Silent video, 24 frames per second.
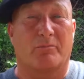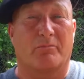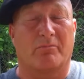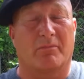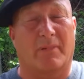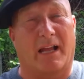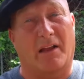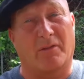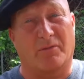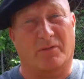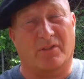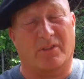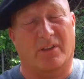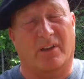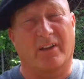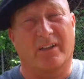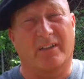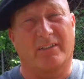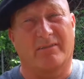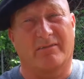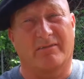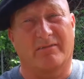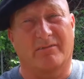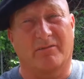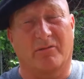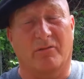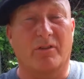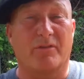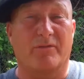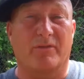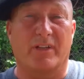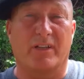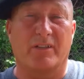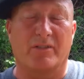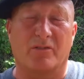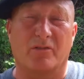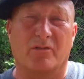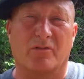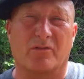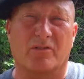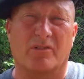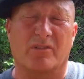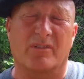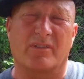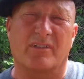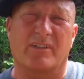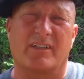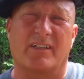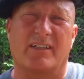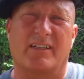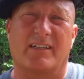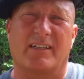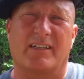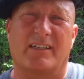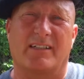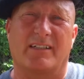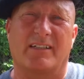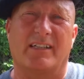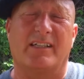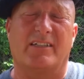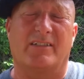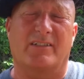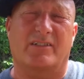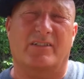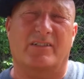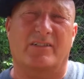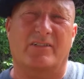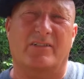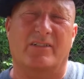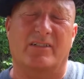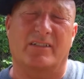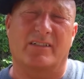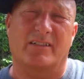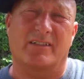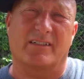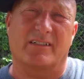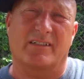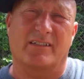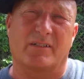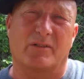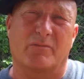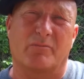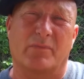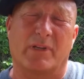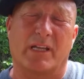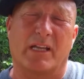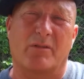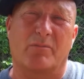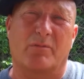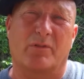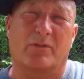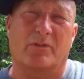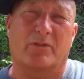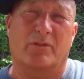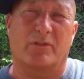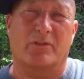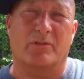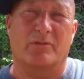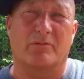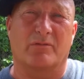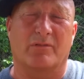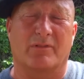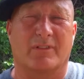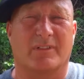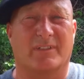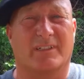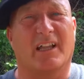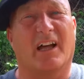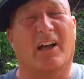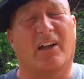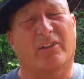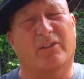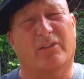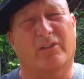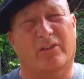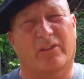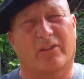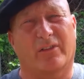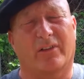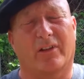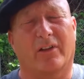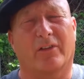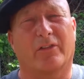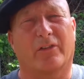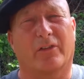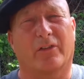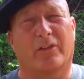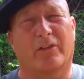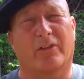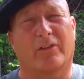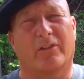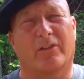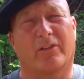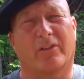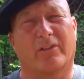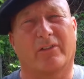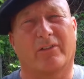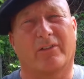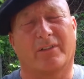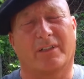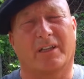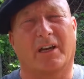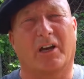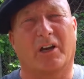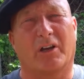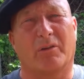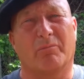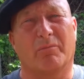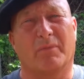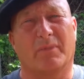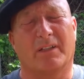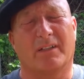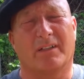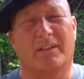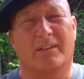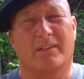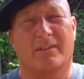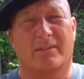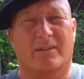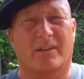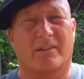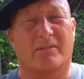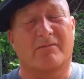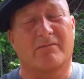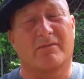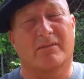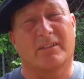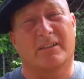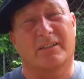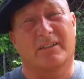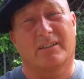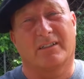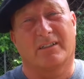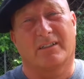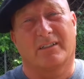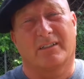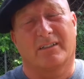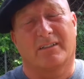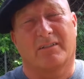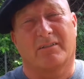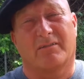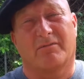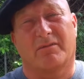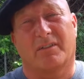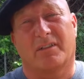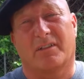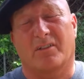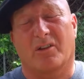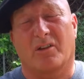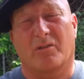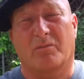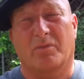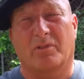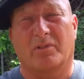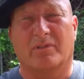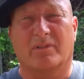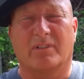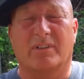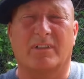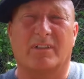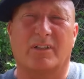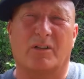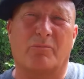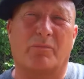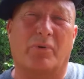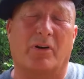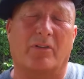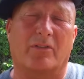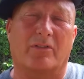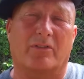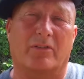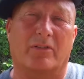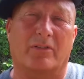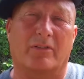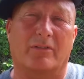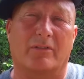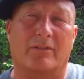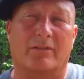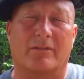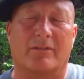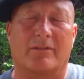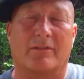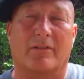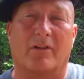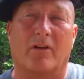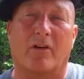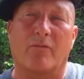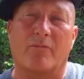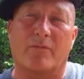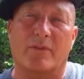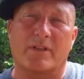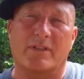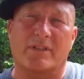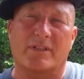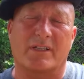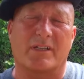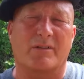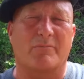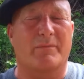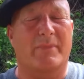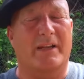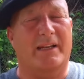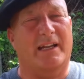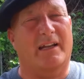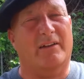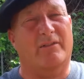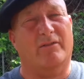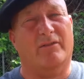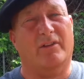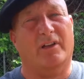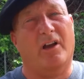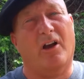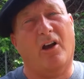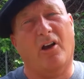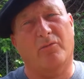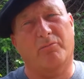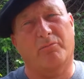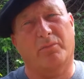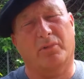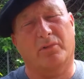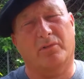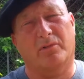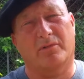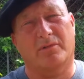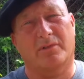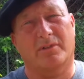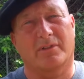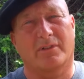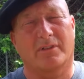outside or even indoors needs to be able to last a certain time. So, for example, a pot obviously made out of cardboard